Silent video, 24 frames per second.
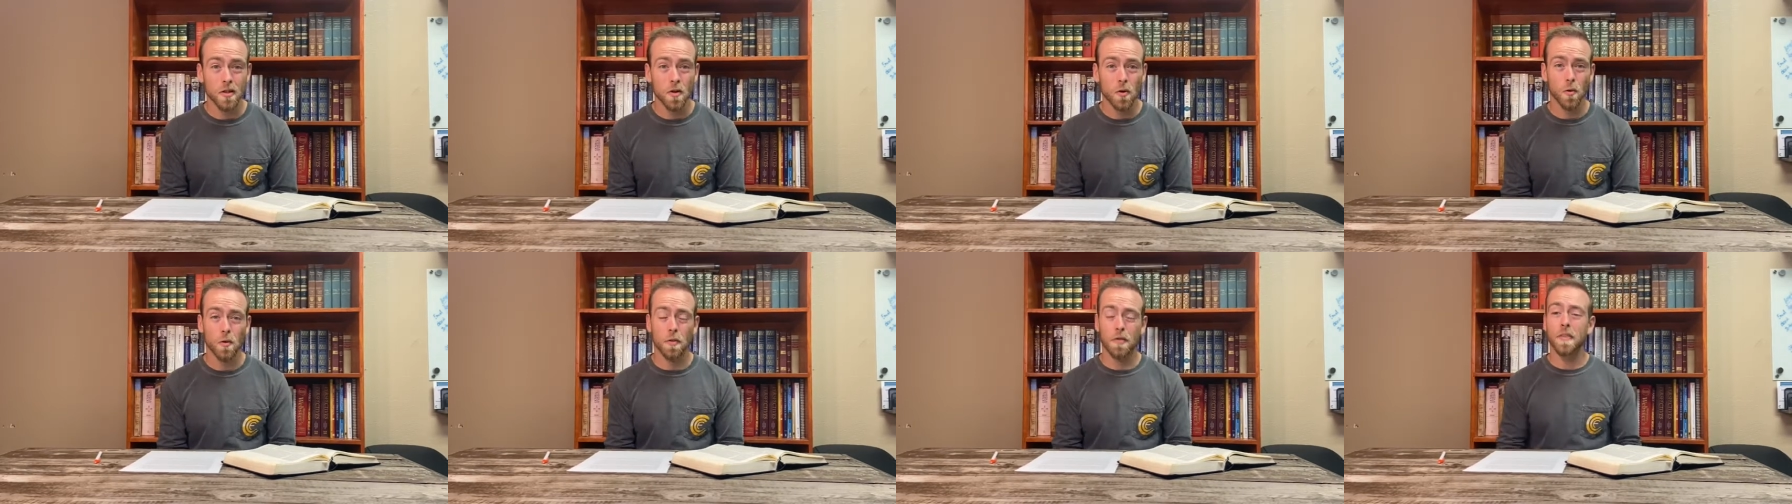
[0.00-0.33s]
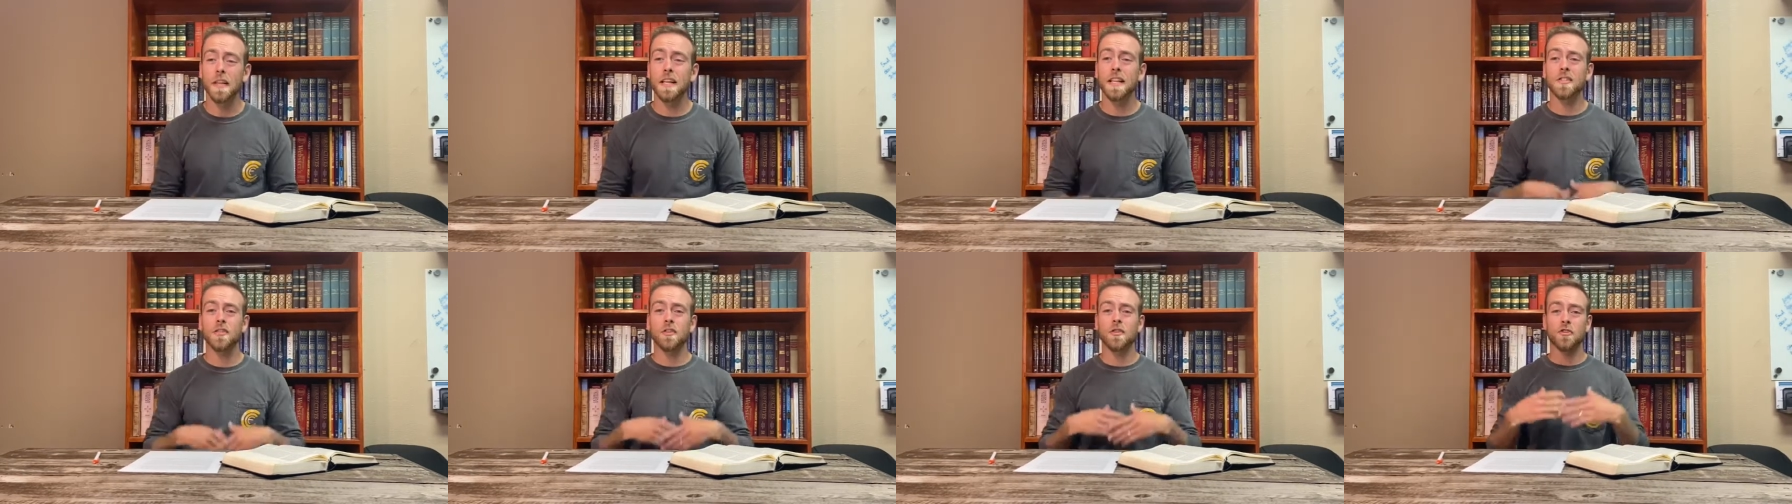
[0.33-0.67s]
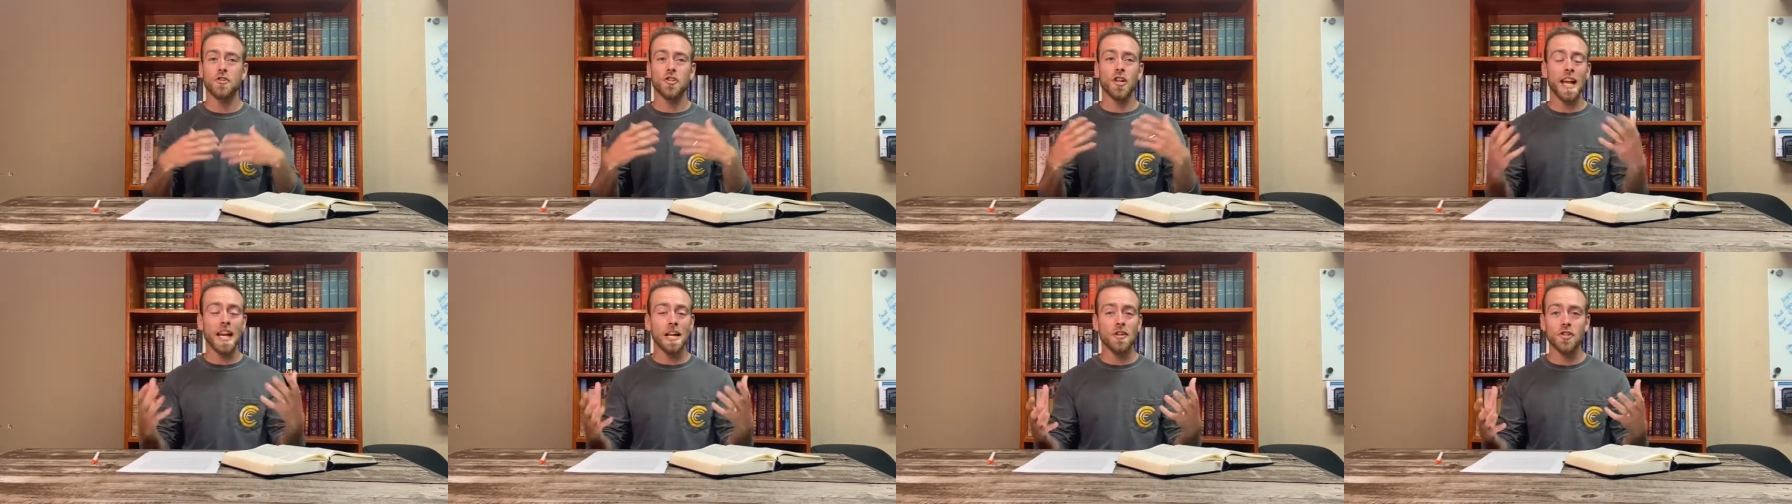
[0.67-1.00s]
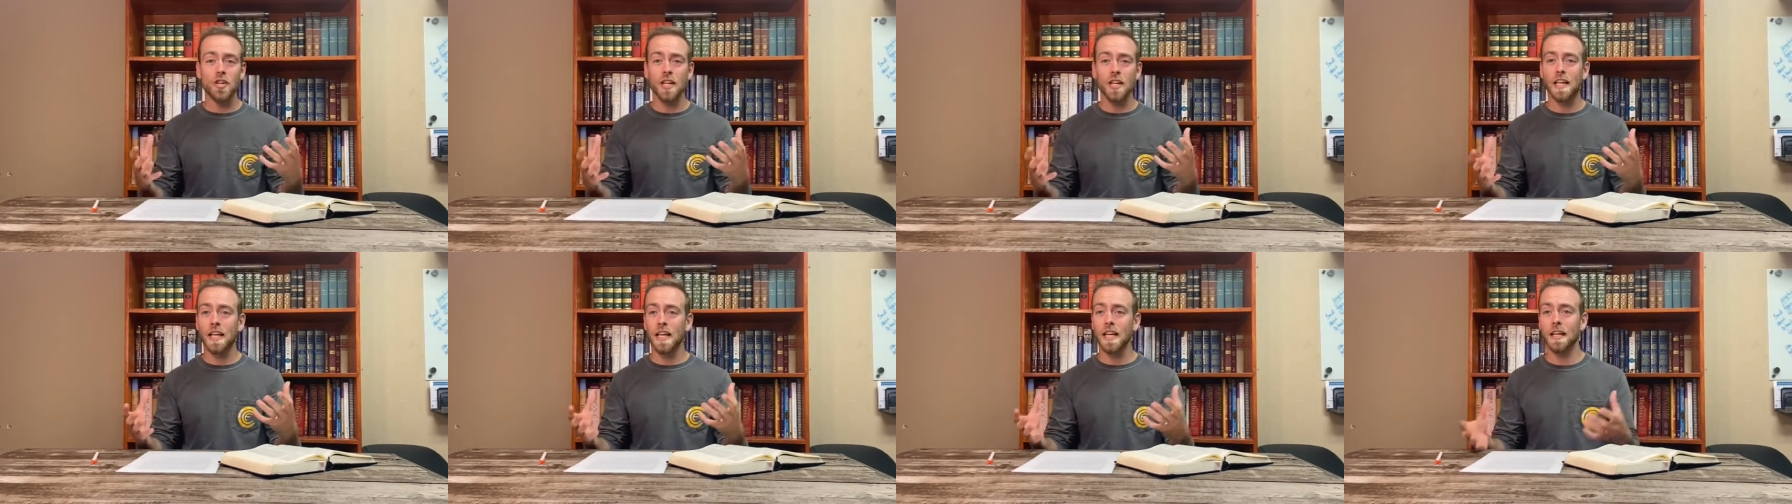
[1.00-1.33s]
or things are
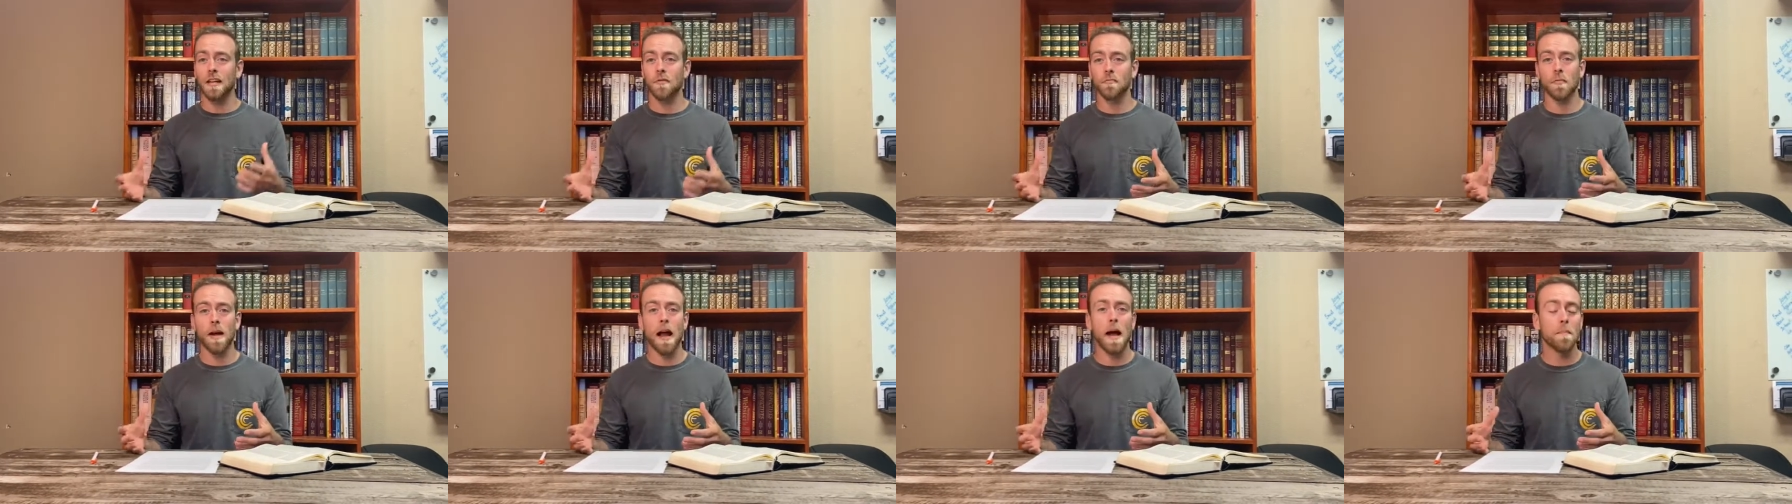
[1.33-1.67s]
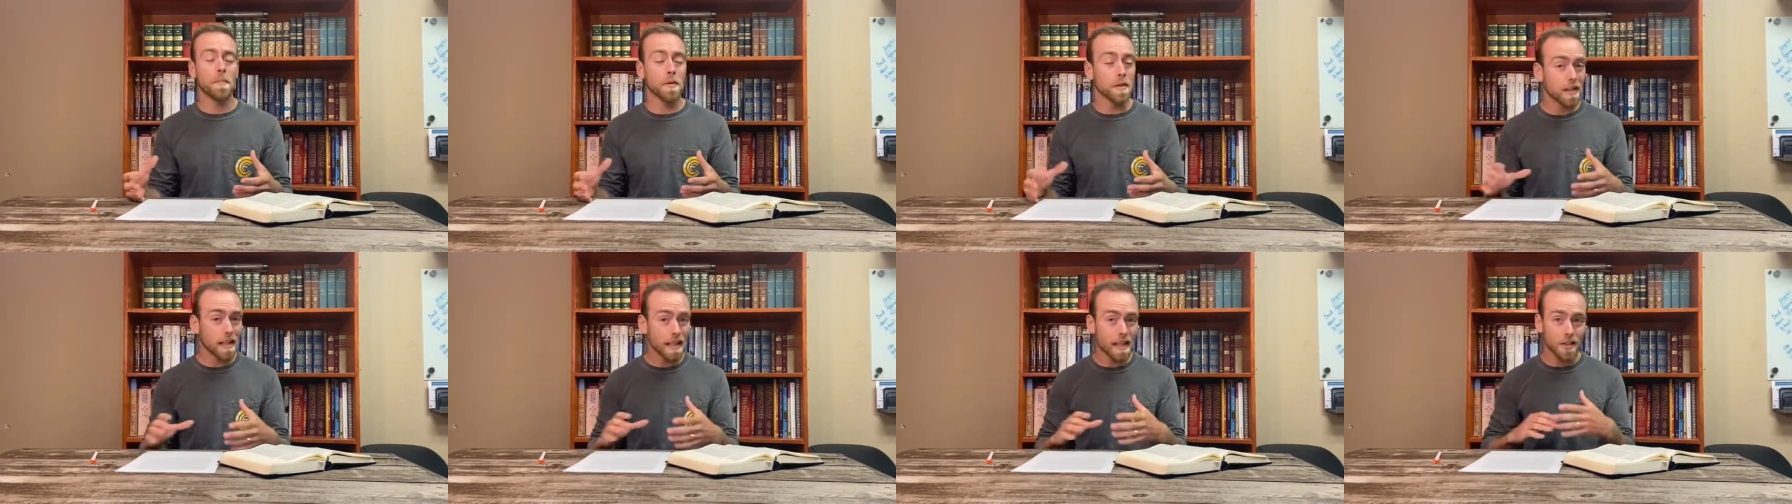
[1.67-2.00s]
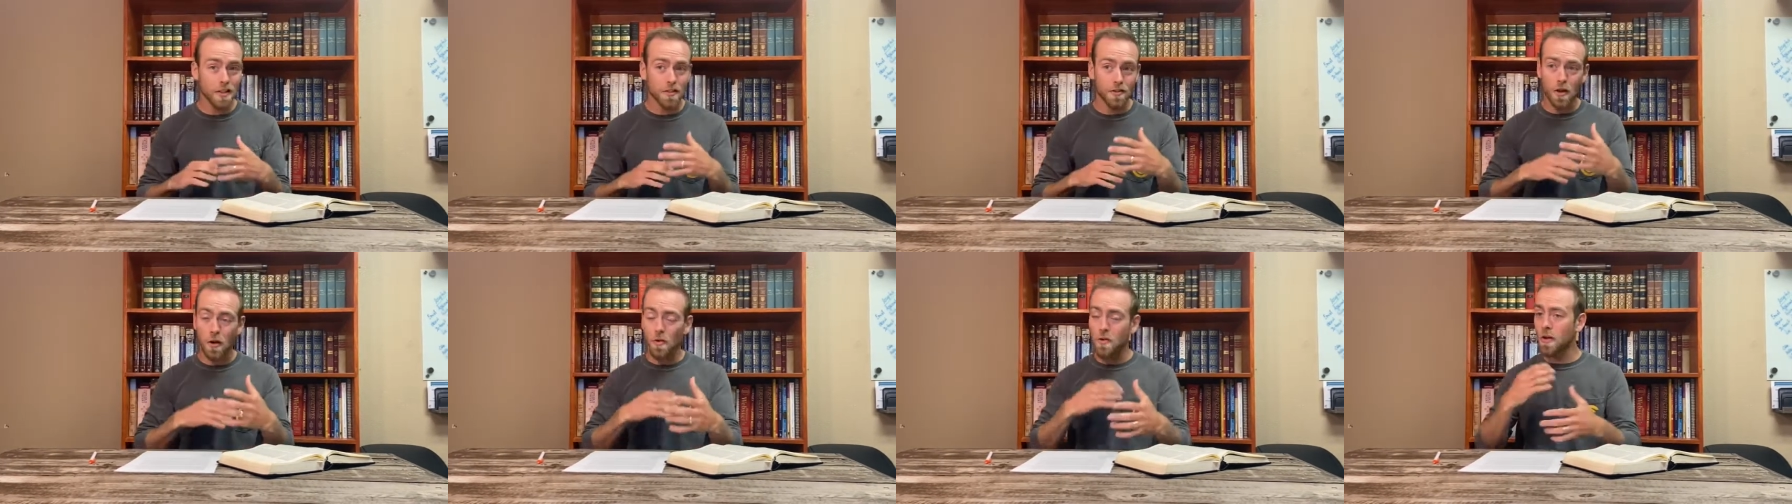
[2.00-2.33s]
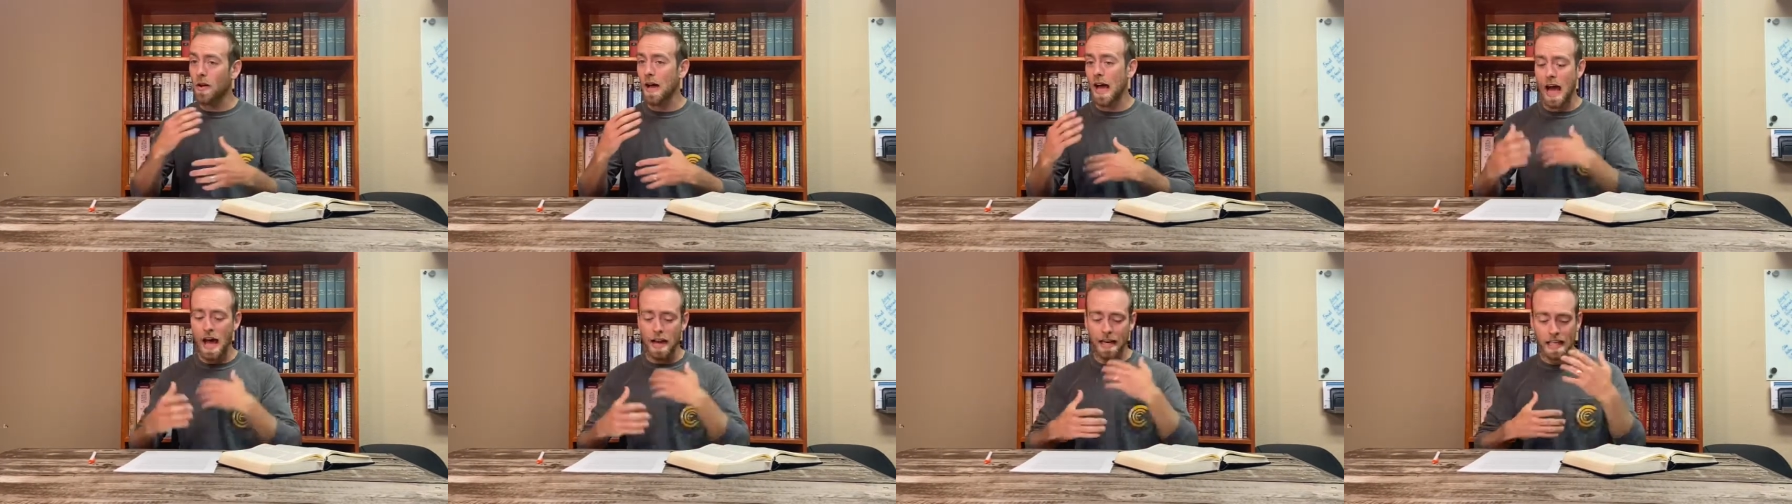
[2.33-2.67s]
changing rapidly and you don't know
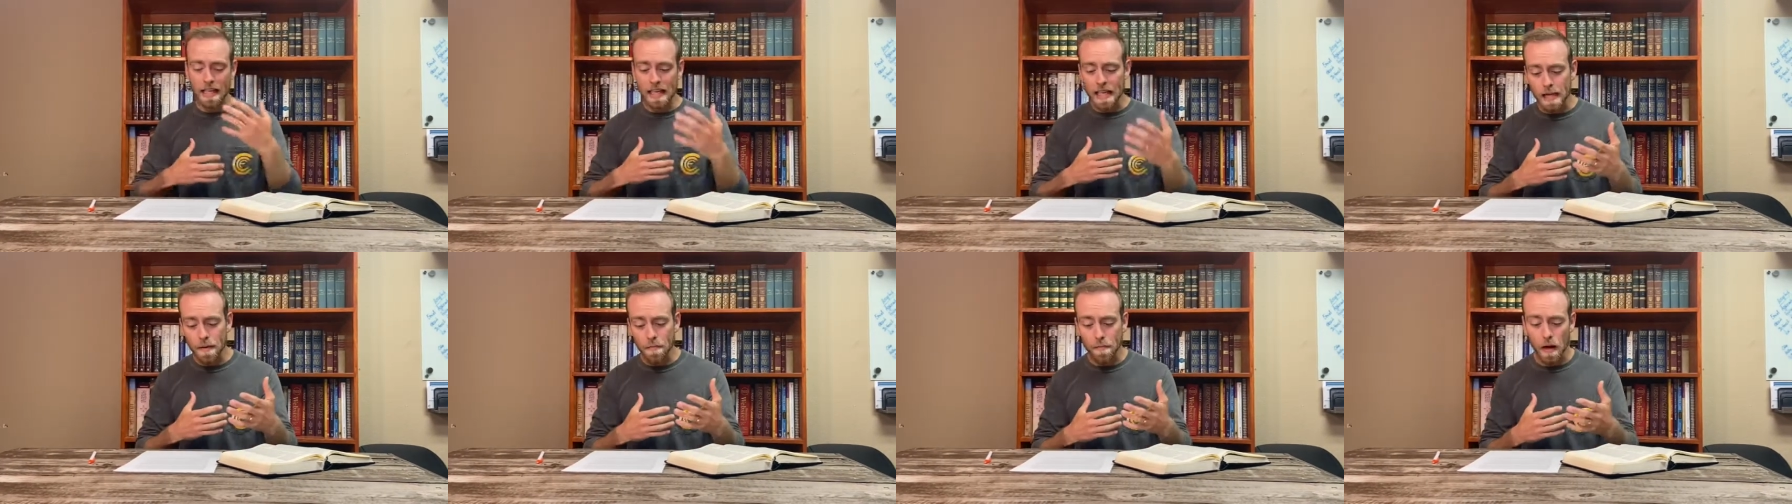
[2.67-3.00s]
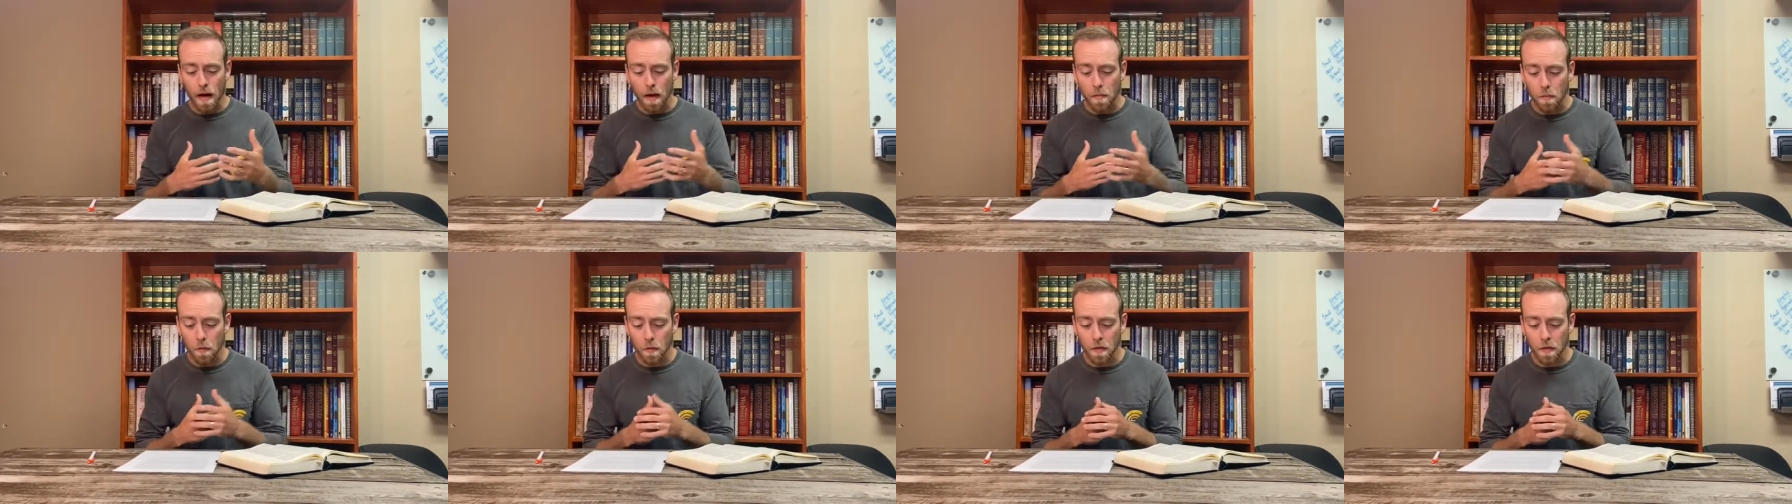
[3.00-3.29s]
how to keep up